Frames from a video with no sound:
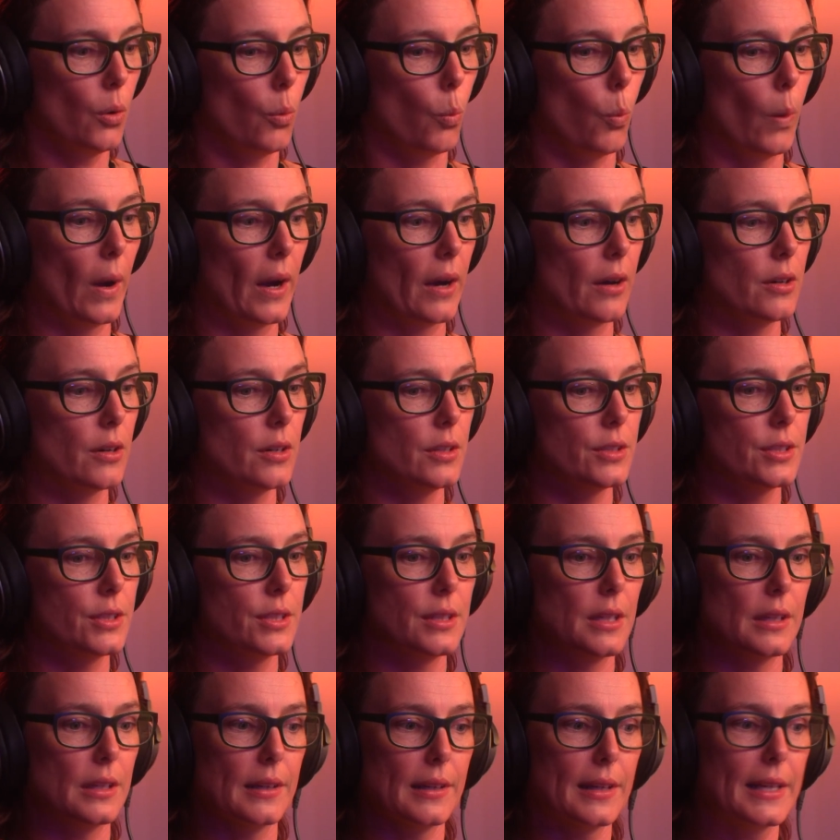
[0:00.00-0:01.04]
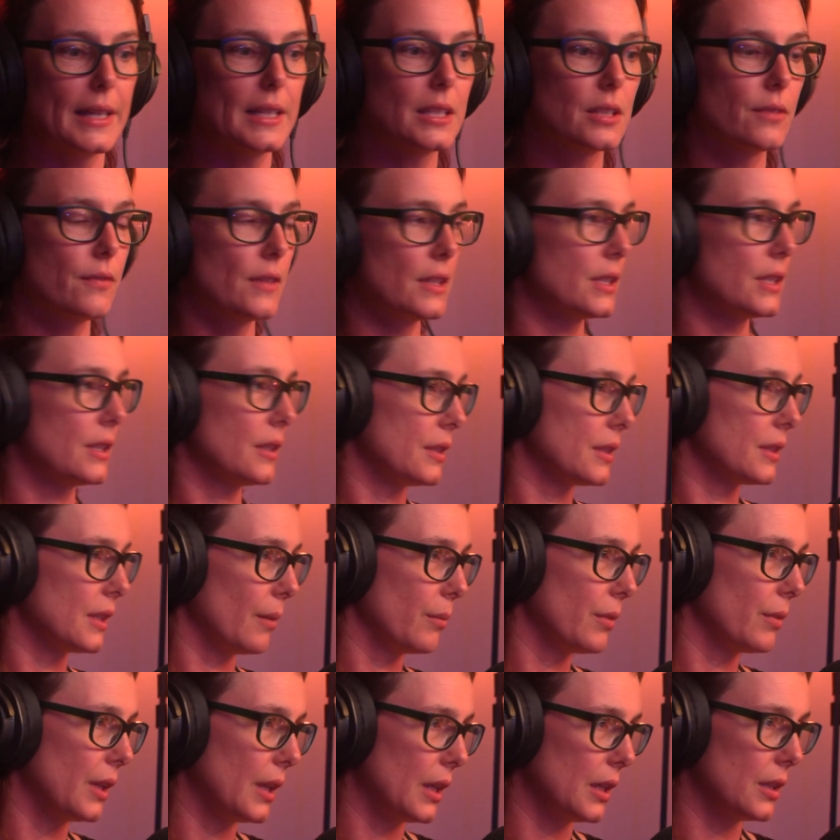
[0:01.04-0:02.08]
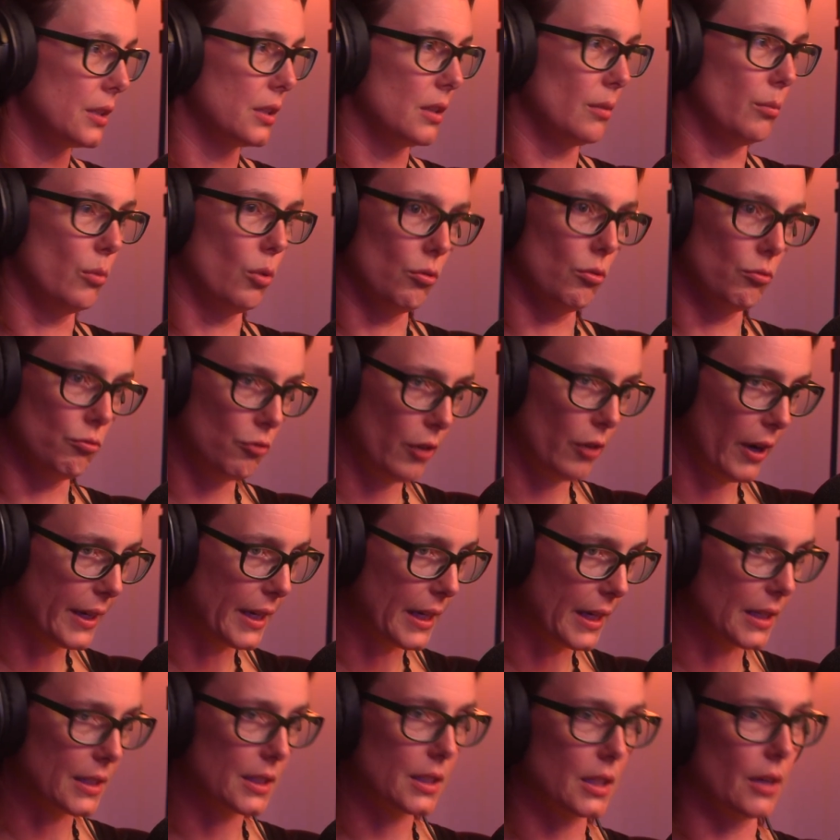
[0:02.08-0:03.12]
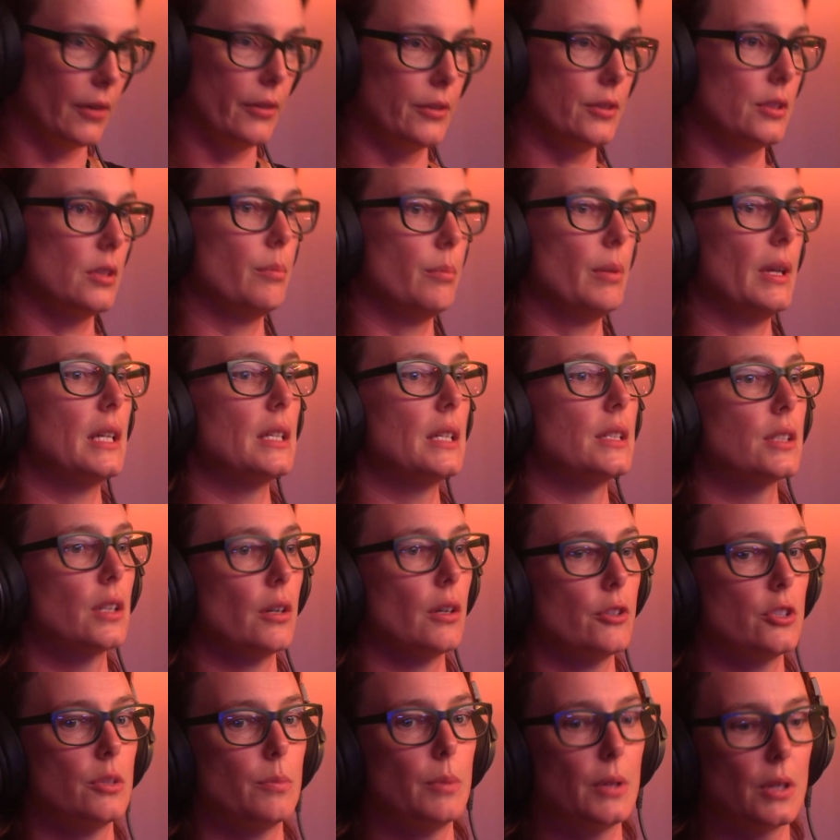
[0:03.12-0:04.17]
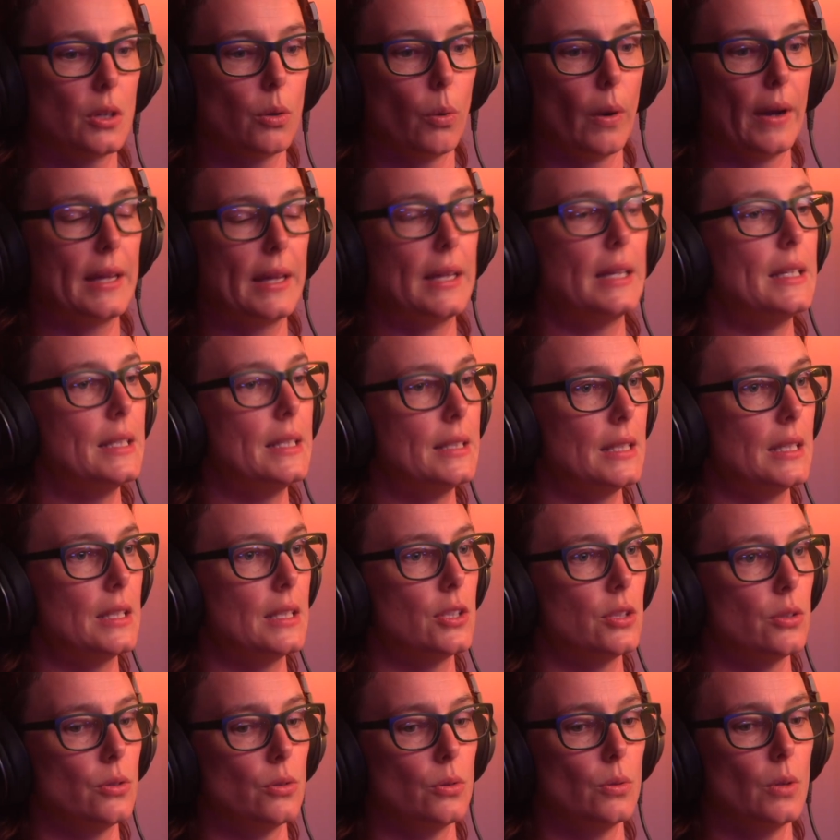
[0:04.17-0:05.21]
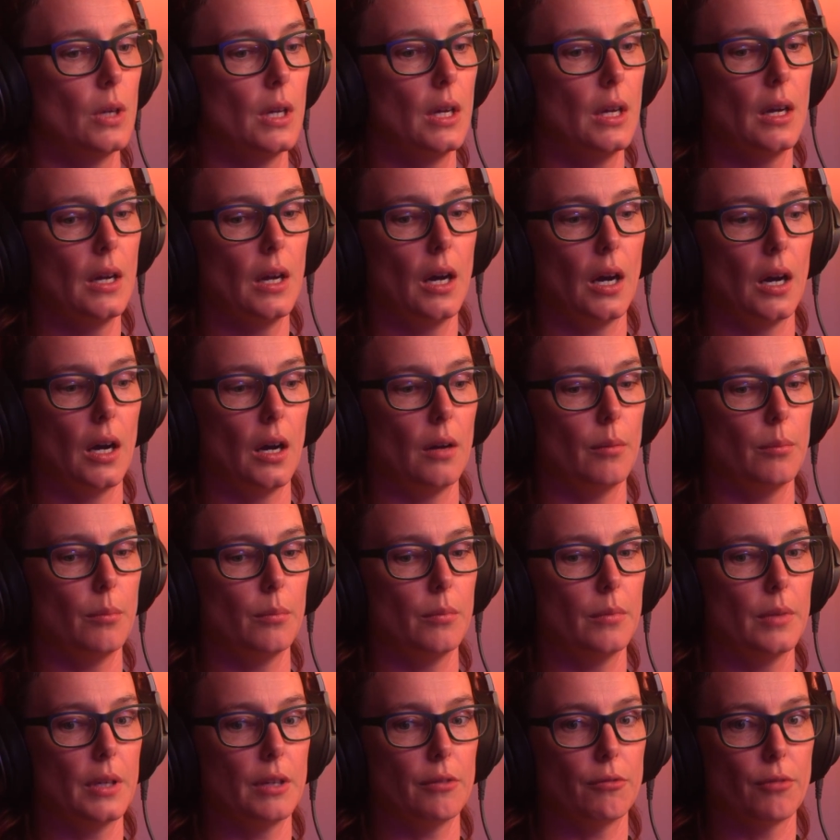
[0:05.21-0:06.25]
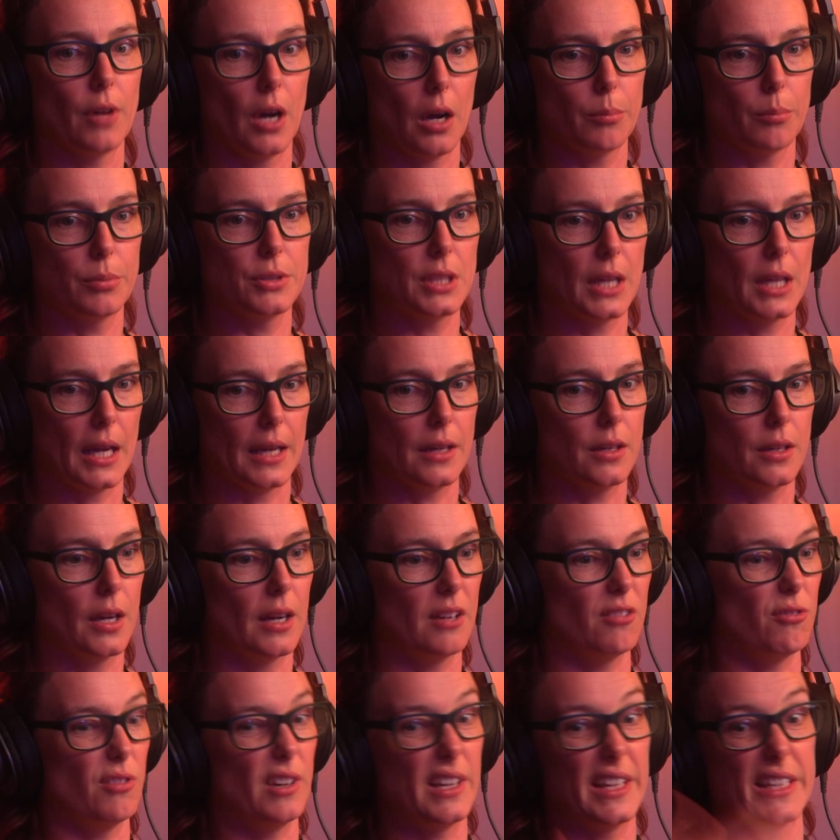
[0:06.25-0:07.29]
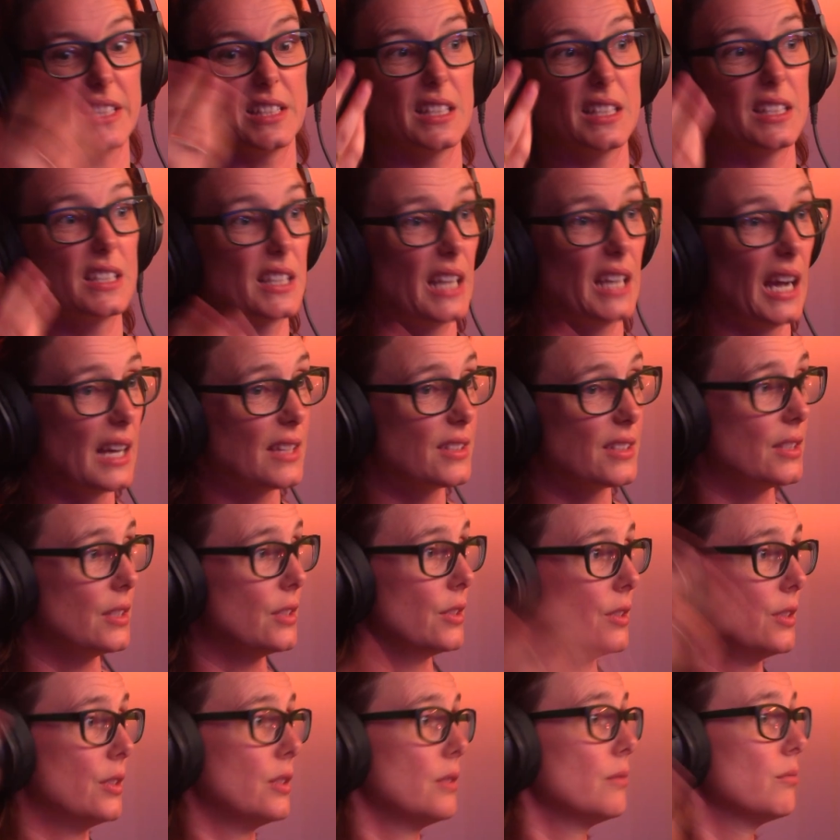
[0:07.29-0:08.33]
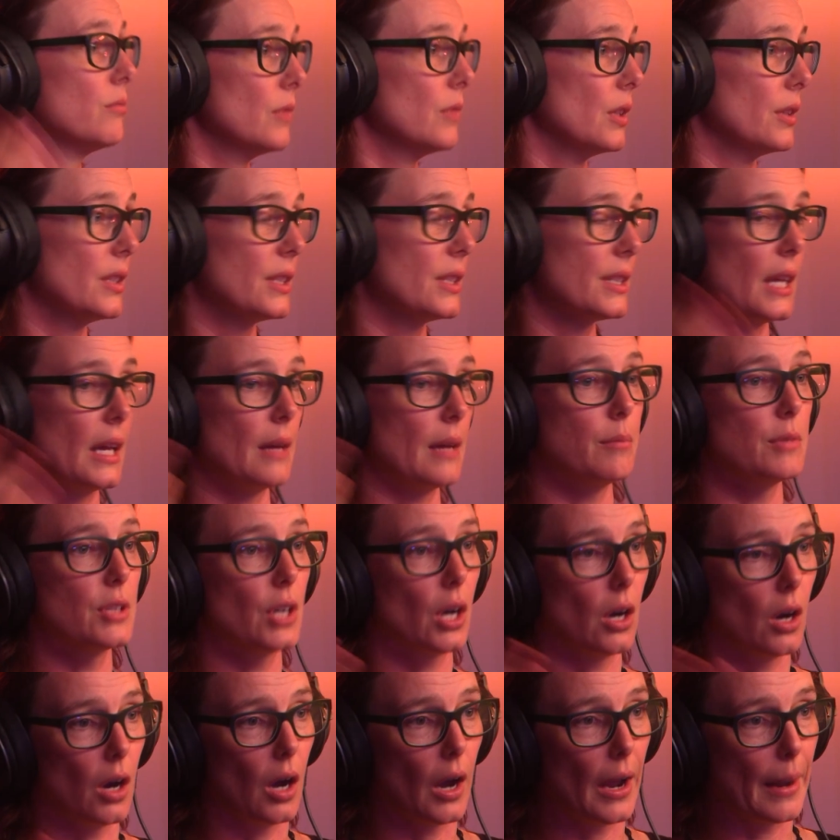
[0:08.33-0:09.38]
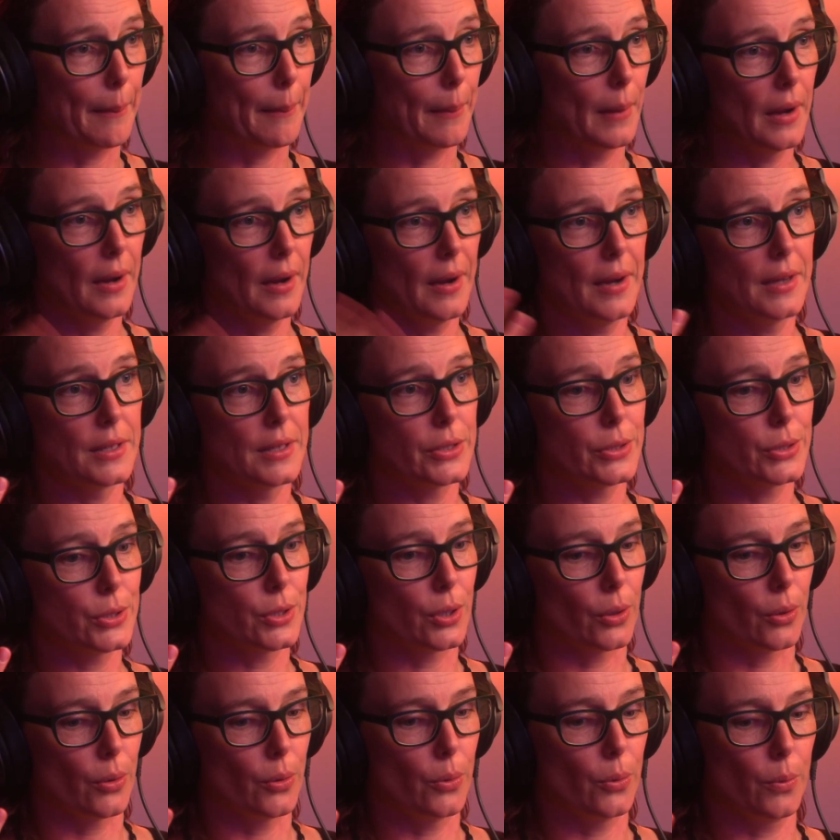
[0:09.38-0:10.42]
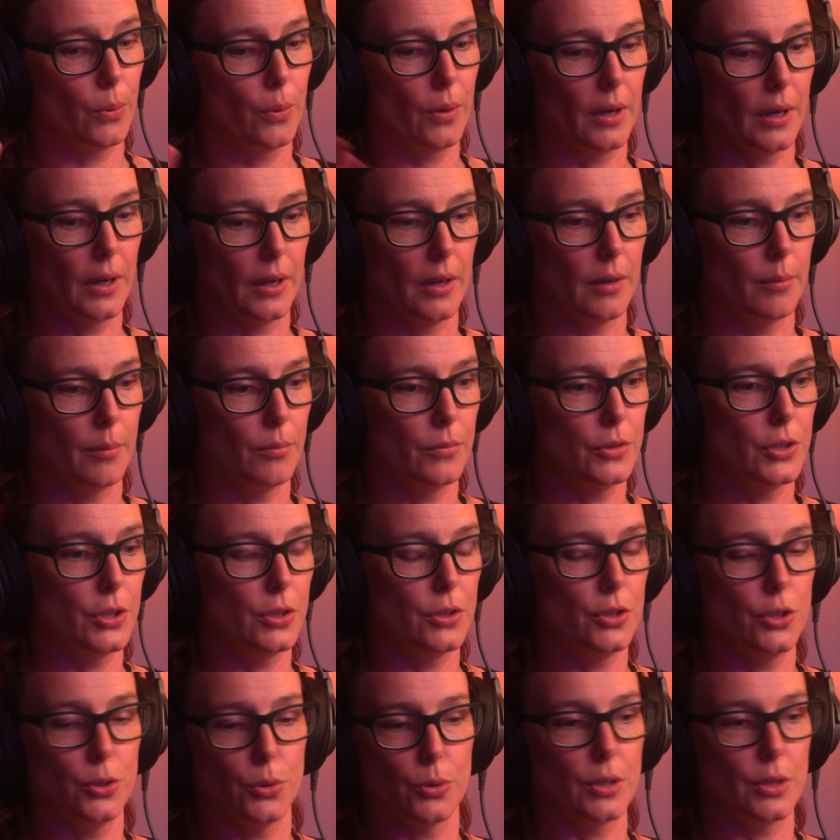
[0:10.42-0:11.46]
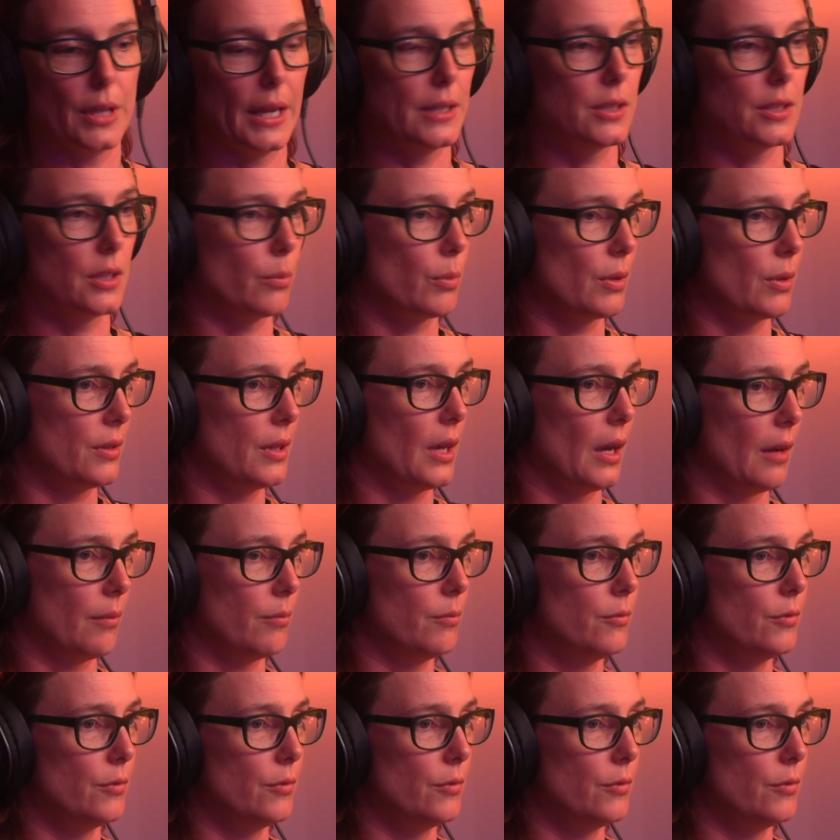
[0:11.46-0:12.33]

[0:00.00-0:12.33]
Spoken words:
Whereas the least viscous something is, the more runny it's going to be. It's going to be quite easy to erupt and release its gases at the same time. So you can end up with, a